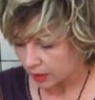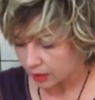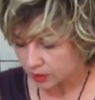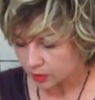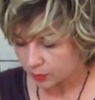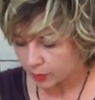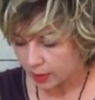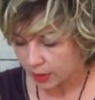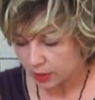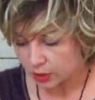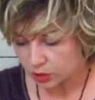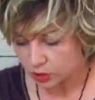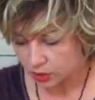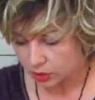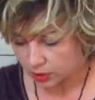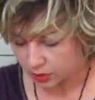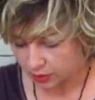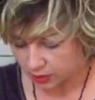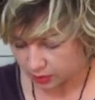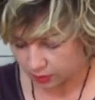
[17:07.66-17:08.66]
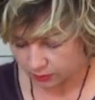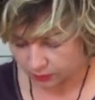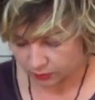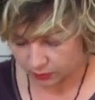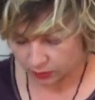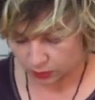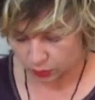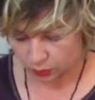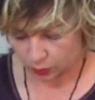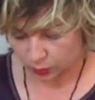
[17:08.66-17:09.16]
especially
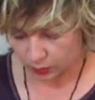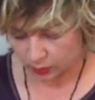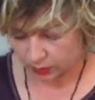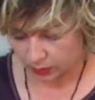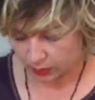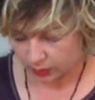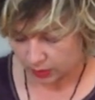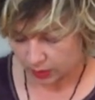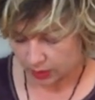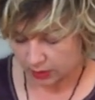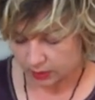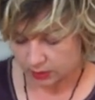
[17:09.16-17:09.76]
if it will